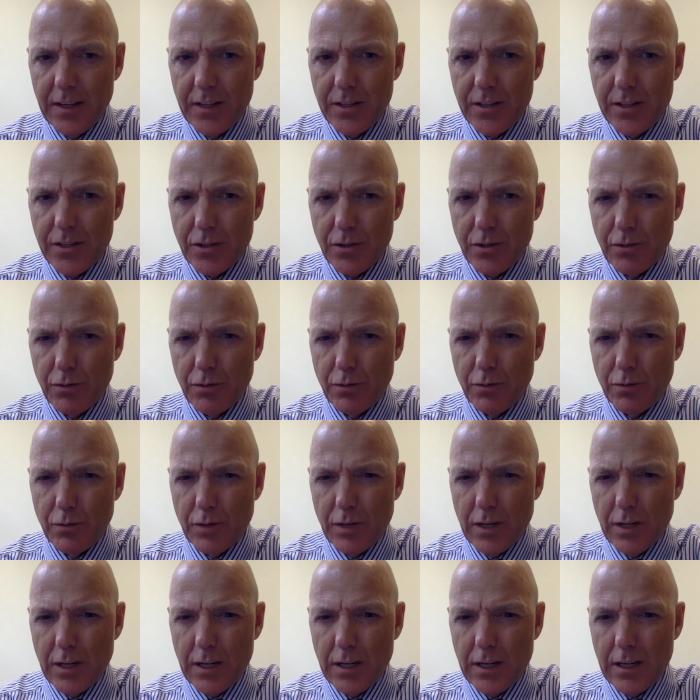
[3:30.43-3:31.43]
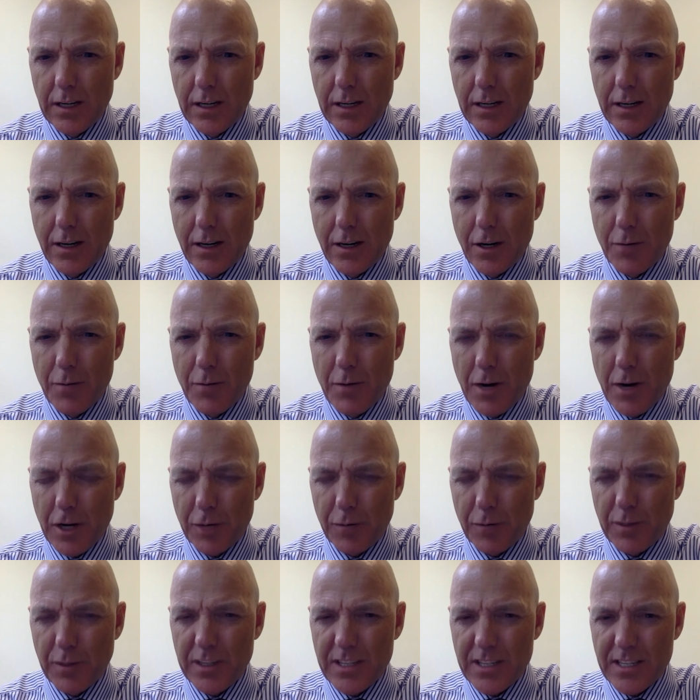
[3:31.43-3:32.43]
So our
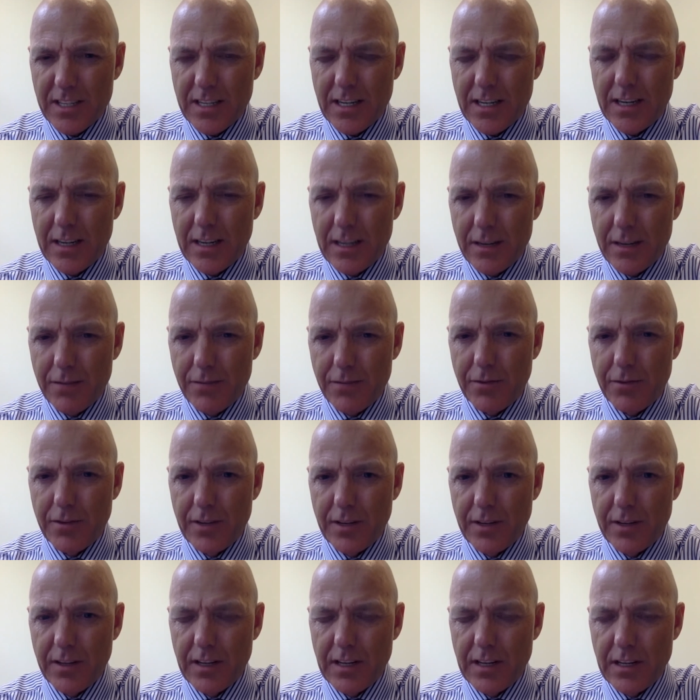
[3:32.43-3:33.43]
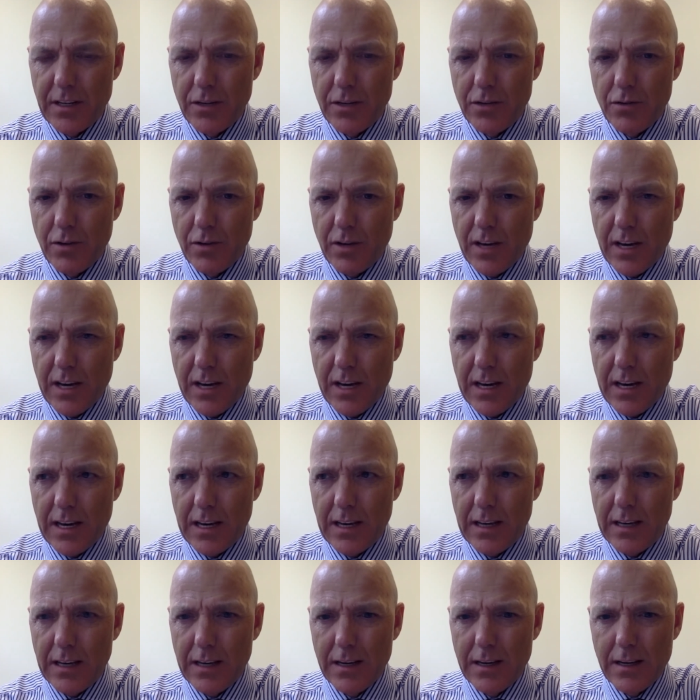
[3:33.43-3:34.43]
marketplace is slightly different than the
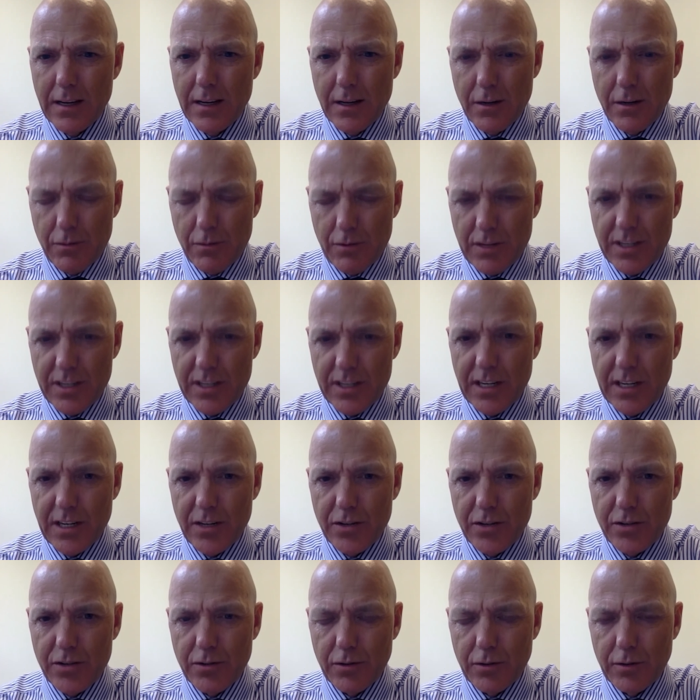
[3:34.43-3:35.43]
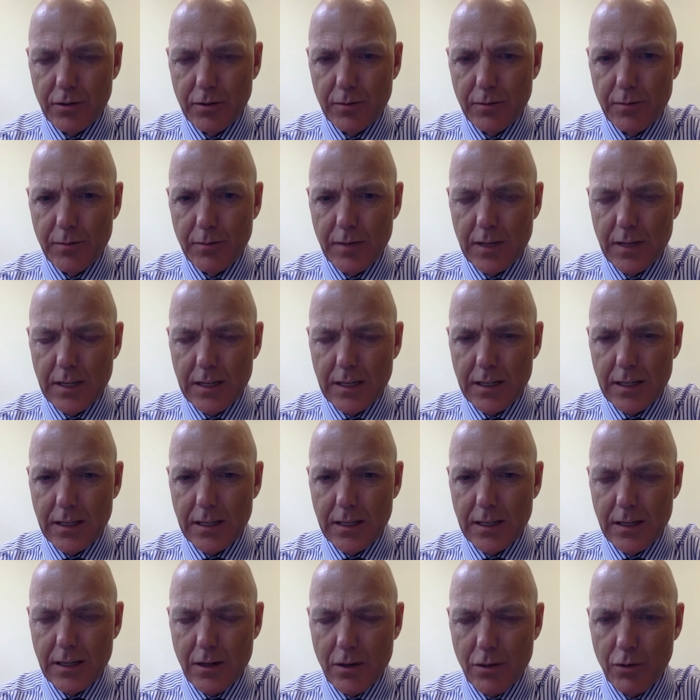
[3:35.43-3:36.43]
UK residential
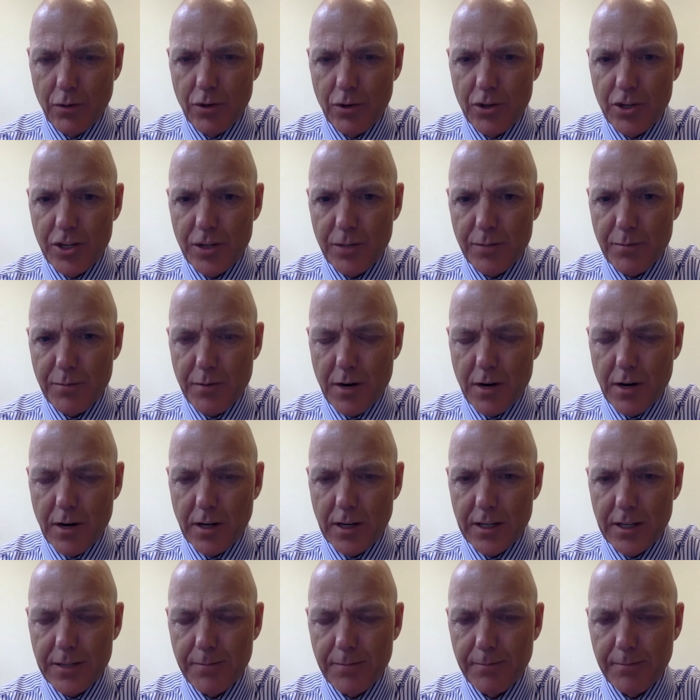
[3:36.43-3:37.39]
ownership market.